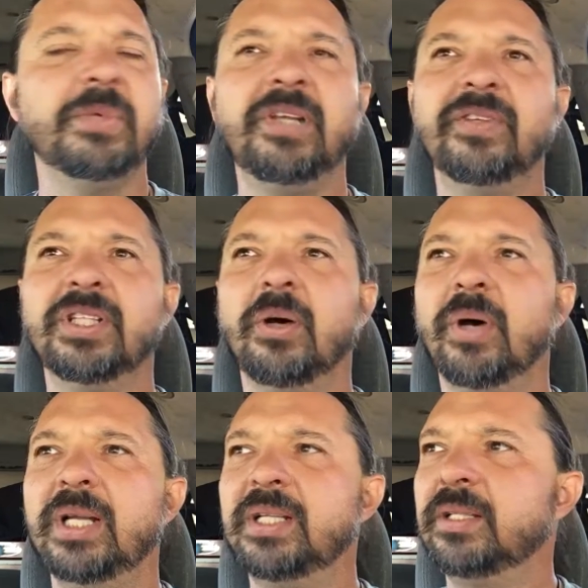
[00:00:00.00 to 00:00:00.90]
even though
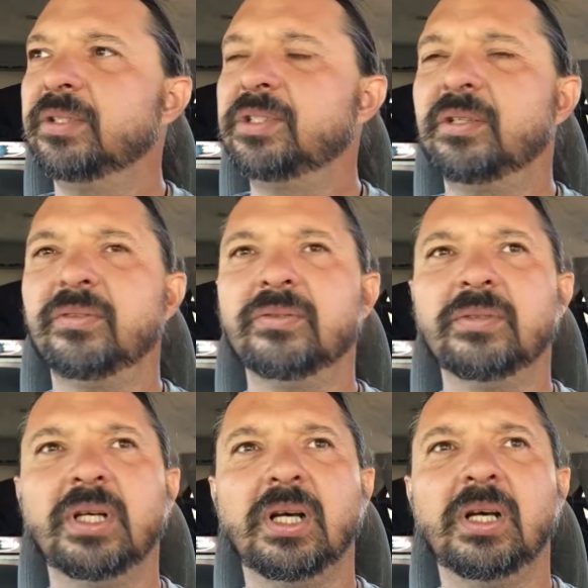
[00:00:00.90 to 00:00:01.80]
I didn't
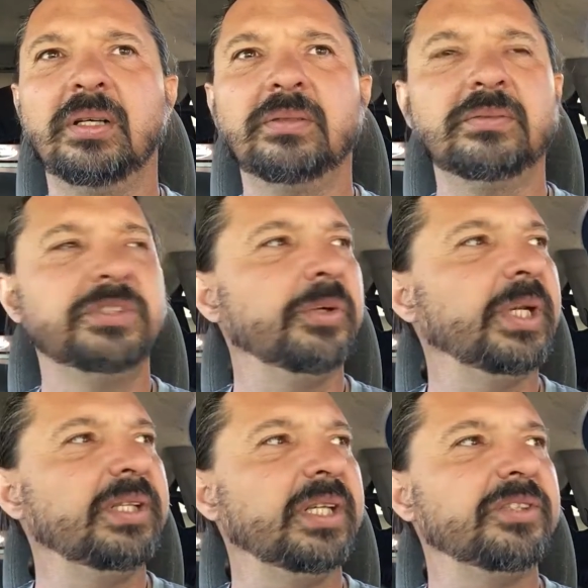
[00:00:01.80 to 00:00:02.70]
do
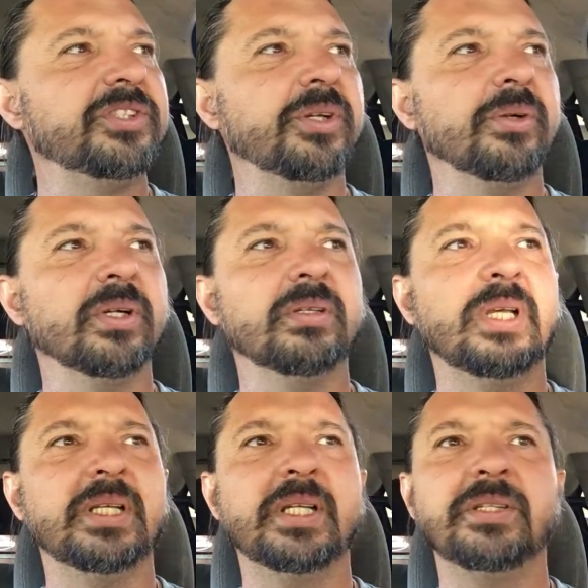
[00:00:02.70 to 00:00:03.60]
anything to her
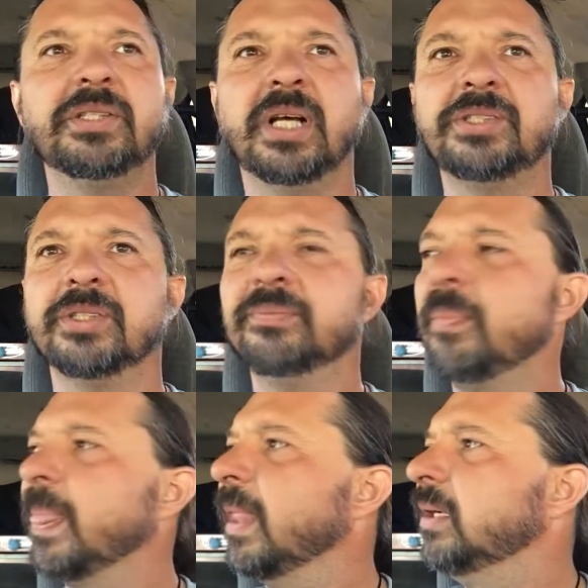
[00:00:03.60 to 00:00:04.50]
and didn't touch her,
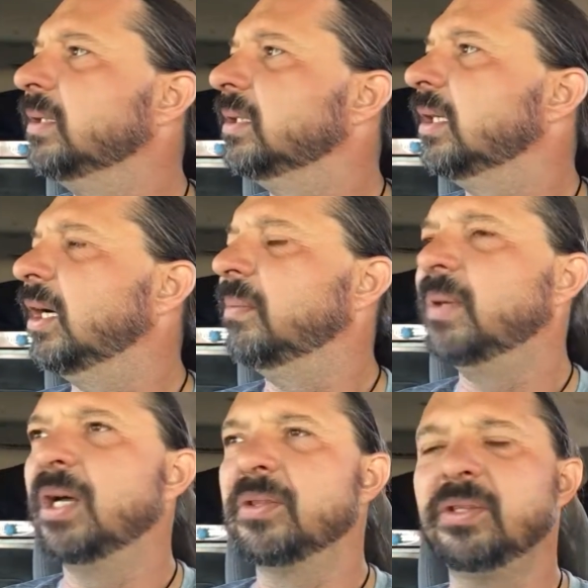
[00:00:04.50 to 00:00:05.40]

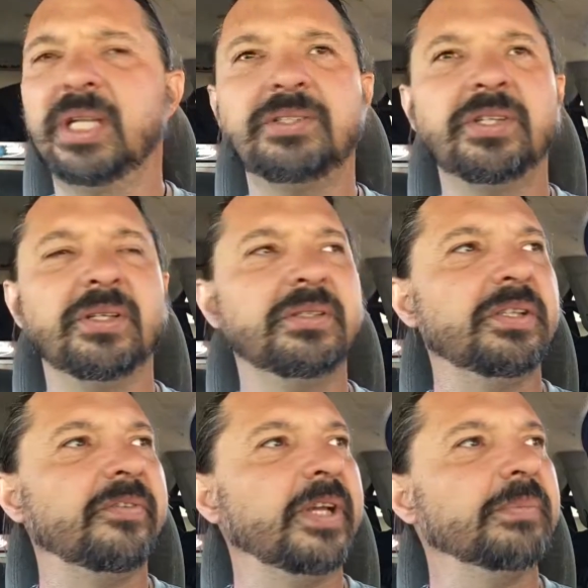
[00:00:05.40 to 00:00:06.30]
other than to
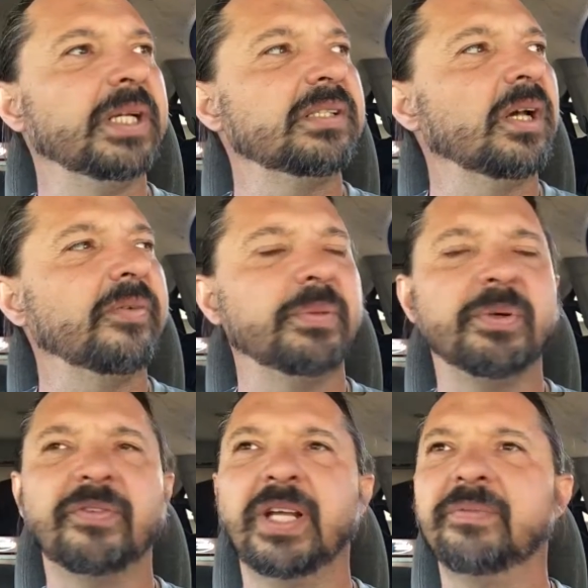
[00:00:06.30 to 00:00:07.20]
defend myself and
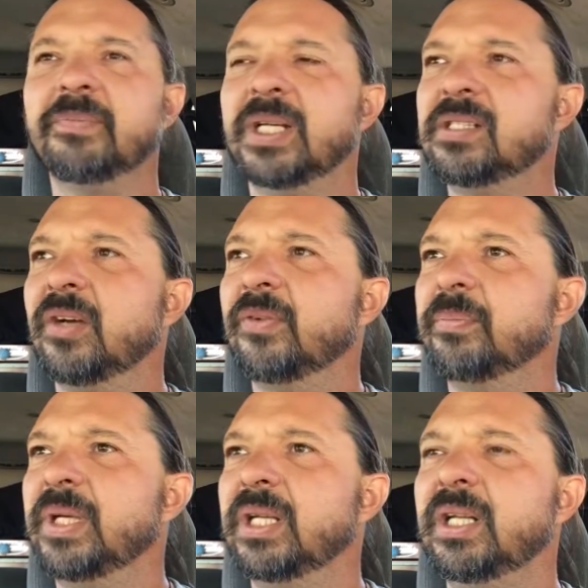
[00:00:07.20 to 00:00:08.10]
prevent myself
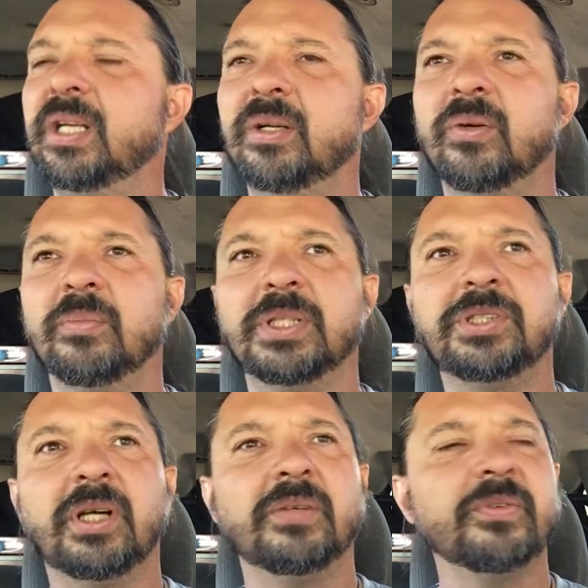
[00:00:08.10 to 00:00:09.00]
from being hit or my
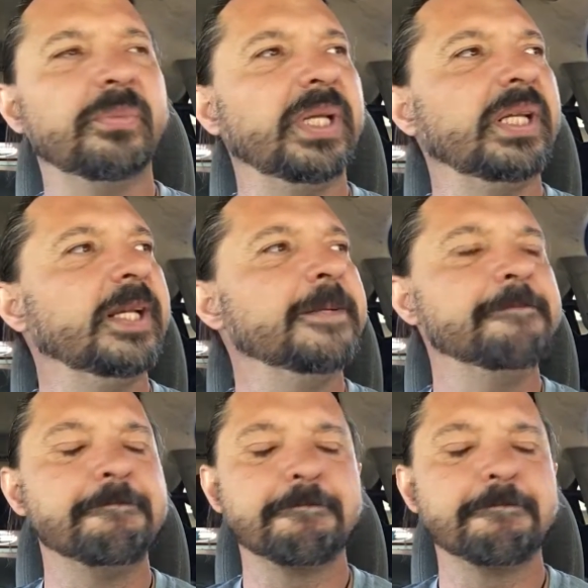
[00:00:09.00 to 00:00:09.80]
child from being hit.